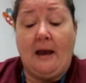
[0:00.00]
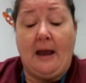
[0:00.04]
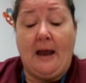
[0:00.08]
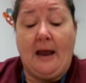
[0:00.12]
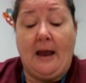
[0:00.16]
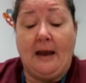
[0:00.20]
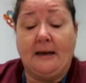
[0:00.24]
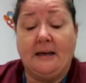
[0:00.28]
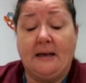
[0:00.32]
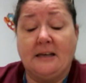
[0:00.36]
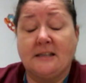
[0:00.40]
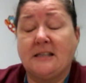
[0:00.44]

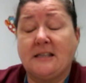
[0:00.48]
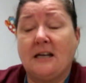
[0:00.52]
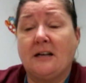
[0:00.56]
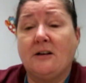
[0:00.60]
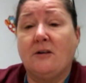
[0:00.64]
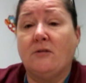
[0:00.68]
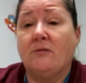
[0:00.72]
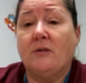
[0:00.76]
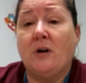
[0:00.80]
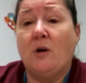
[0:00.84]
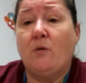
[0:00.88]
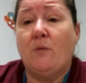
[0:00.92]
I guess I
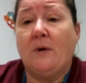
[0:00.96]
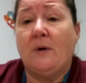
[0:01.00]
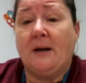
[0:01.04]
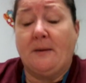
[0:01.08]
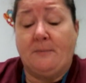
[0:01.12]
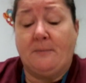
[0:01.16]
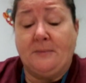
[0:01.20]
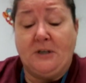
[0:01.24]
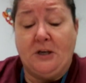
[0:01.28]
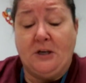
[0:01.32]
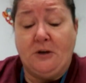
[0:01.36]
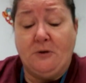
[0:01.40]
don't know what
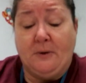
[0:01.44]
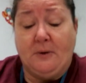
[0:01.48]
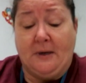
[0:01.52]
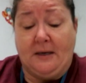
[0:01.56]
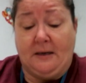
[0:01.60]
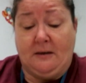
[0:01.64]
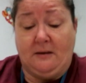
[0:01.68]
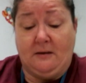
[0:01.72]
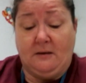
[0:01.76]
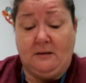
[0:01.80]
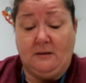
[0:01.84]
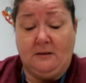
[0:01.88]
I'm
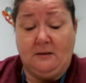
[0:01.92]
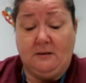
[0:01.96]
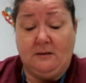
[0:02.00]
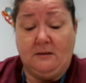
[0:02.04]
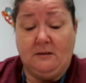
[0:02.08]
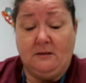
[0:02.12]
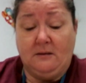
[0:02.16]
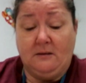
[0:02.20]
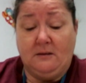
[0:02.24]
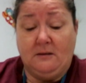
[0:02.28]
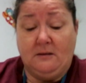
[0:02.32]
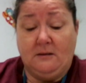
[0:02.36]
doing.
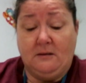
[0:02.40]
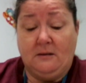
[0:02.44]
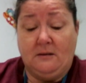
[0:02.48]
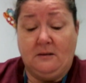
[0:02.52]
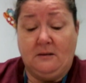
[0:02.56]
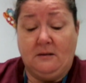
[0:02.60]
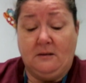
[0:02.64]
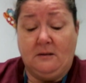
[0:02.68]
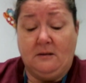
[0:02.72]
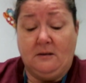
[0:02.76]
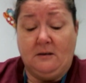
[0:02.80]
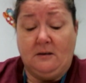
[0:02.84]

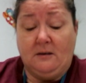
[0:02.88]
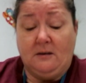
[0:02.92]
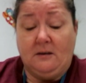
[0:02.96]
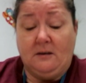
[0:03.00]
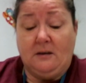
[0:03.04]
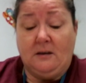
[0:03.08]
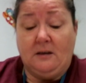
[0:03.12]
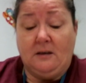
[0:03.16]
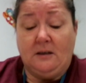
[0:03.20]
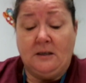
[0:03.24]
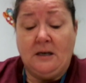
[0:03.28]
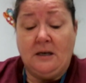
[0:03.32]

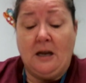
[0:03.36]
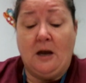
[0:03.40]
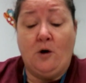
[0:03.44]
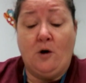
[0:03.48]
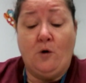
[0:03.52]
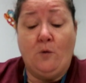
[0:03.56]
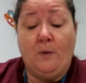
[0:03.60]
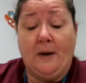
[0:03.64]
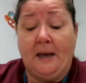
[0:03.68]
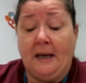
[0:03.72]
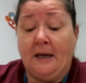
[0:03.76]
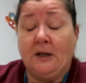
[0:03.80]

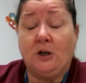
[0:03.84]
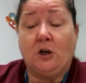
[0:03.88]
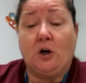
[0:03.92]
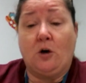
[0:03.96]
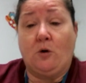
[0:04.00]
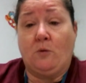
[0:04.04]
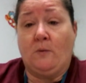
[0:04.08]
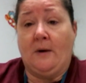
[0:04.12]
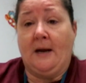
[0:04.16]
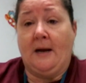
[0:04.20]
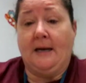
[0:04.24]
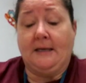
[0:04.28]
No,
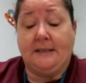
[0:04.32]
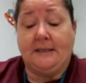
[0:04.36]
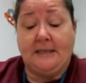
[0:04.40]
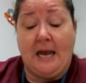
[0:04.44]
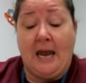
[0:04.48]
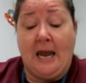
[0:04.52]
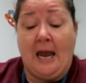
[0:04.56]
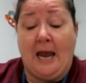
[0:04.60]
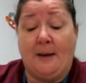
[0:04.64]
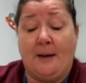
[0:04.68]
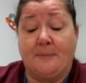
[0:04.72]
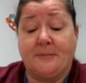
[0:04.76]
incorrect.
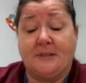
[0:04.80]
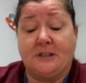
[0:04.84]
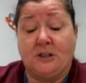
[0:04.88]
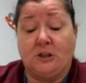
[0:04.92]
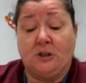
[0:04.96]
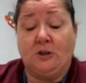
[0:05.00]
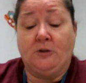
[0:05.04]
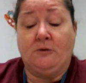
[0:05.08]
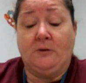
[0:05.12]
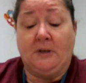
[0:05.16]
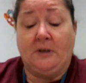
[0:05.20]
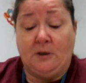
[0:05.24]

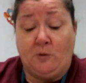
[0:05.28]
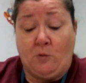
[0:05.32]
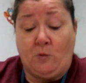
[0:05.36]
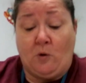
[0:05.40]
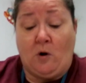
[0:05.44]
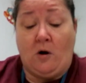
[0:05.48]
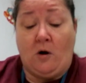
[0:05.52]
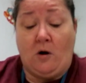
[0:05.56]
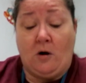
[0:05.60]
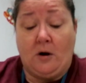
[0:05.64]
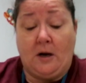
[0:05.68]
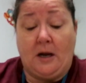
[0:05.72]
Absolutely
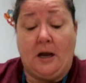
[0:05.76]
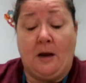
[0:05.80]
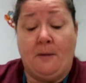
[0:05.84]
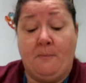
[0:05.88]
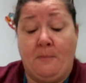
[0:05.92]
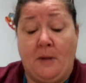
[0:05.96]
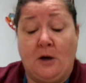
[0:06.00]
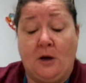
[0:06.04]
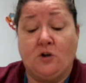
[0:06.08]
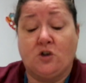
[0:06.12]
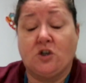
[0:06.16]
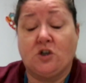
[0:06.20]
wrong. A
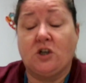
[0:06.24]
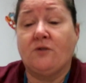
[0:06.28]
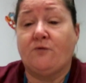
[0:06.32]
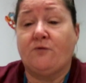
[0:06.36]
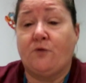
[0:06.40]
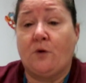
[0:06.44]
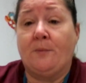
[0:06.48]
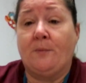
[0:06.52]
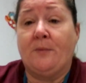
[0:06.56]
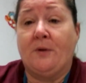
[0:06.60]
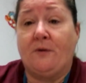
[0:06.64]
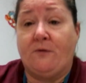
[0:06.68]
motion
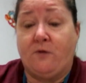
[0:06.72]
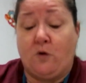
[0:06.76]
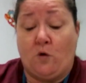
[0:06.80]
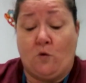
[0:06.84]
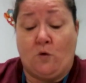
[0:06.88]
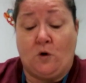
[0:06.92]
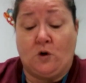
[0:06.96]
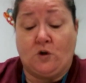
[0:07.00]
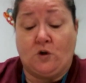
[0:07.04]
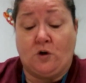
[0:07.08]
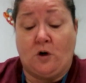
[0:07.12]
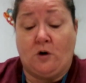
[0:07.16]
from the
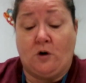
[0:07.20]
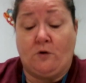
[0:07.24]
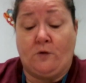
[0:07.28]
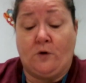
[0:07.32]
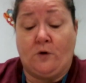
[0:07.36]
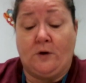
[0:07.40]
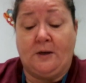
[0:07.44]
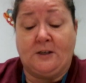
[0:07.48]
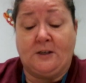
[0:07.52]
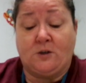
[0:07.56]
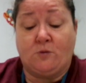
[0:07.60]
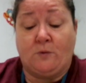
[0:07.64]
floor,
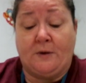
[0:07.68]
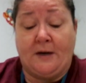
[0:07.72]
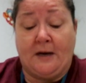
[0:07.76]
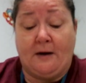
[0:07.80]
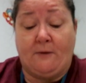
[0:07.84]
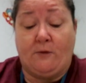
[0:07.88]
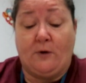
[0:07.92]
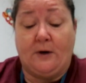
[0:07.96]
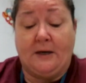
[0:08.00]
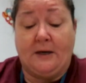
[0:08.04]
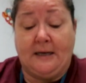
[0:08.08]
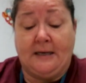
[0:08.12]
Drover, is
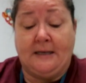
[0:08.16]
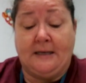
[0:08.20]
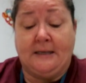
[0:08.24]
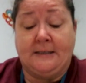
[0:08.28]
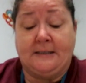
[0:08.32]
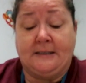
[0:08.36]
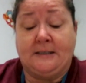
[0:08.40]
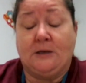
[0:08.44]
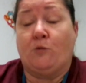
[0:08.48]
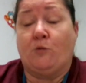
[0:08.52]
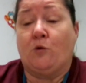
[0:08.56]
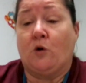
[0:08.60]
whatever it
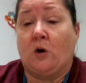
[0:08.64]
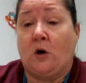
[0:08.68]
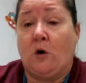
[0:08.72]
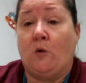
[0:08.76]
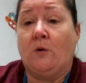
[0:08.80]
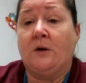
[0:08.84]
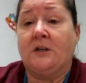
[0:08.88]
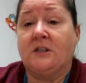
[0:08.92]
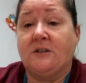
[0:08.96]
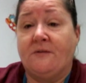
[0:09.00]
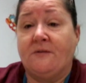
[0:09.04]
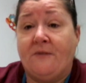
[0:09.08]
is that we're
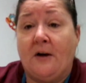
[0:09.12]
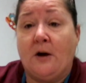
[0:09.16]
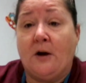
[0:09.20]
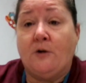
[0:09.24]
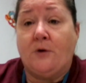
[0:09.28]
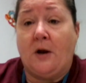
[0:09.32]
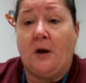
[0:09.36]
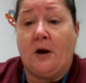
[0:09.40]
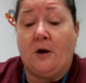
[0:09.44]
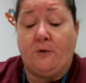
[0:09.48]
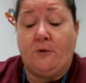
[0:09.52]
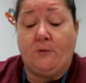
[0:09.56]
going to
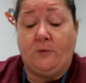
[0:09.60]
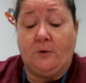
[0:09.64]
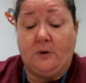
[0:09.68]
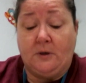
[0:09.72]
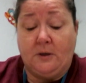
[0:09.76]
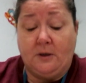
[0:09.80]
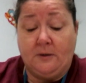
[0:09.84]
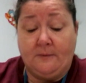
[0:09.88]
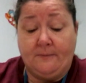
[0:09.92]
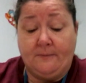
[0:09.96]
vote on.